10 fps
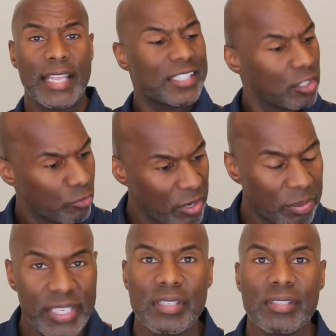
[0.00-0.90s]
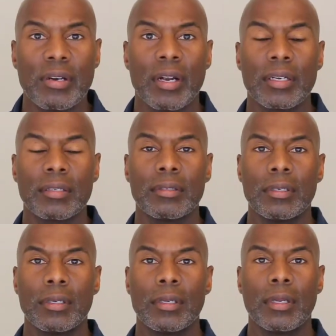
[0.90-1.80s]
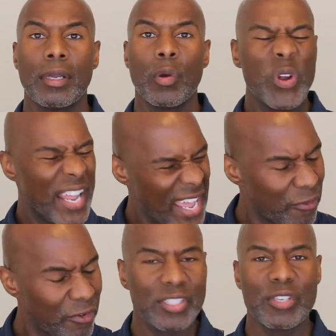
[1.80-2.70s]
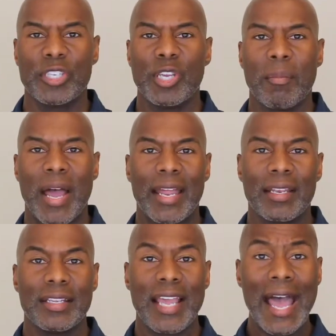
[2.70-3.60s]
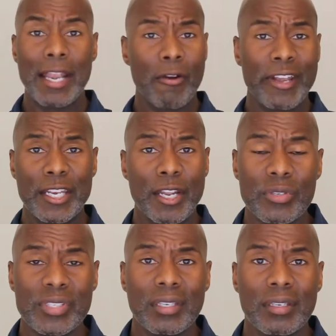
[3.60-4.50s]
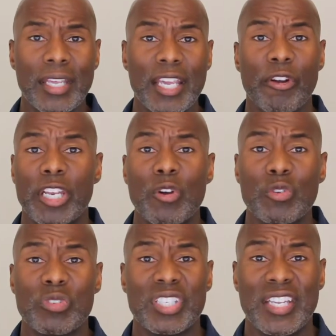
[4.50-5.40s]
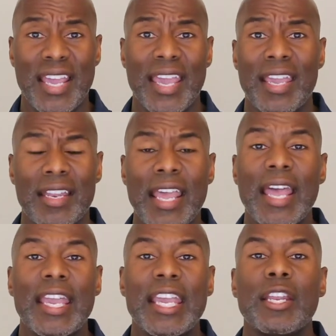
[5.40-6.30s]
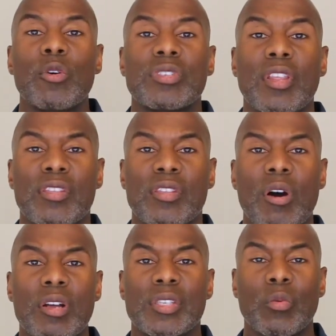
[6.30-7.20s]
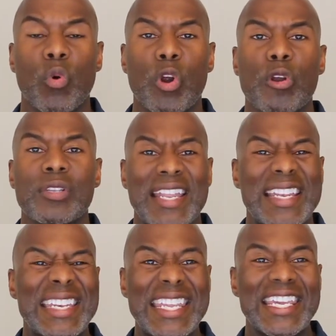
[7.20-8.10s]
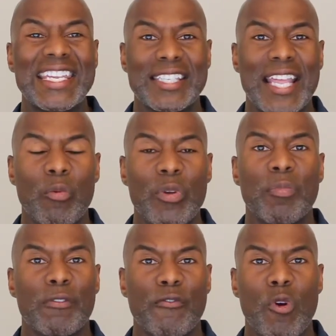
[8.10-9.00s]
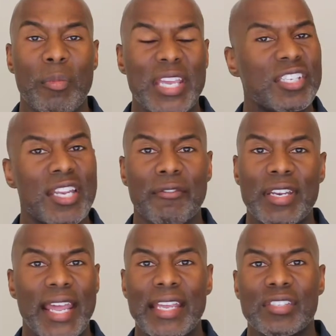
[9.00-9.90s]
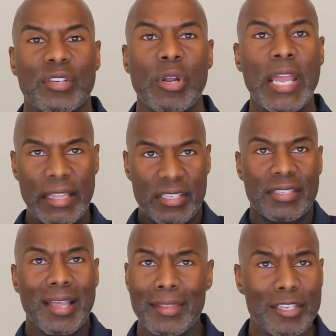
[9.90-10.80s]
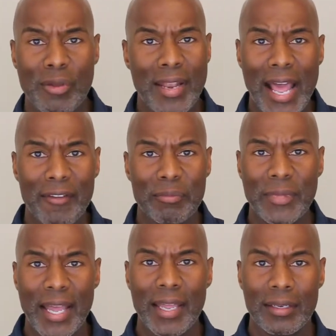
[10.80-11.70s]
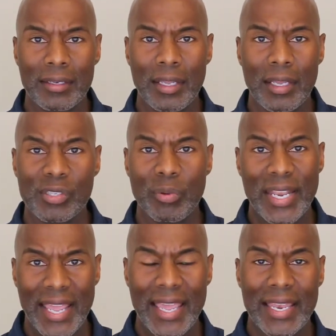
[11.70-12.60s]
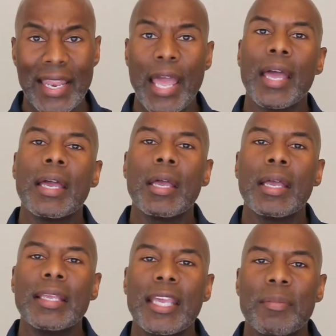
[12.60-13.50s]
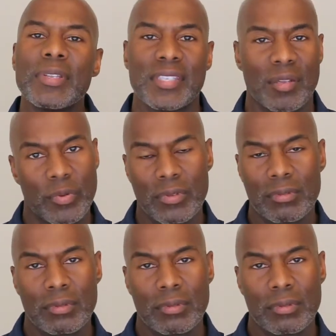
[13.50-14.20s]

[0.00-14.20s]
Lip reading: That's a great place to start. Whatever is on your mind, God already knows it. He already knows what's in your head. He knows the thoughts, words, and deeds that we perform each and every day. So there's nothing you can hide from God. So in the end, keep it simple.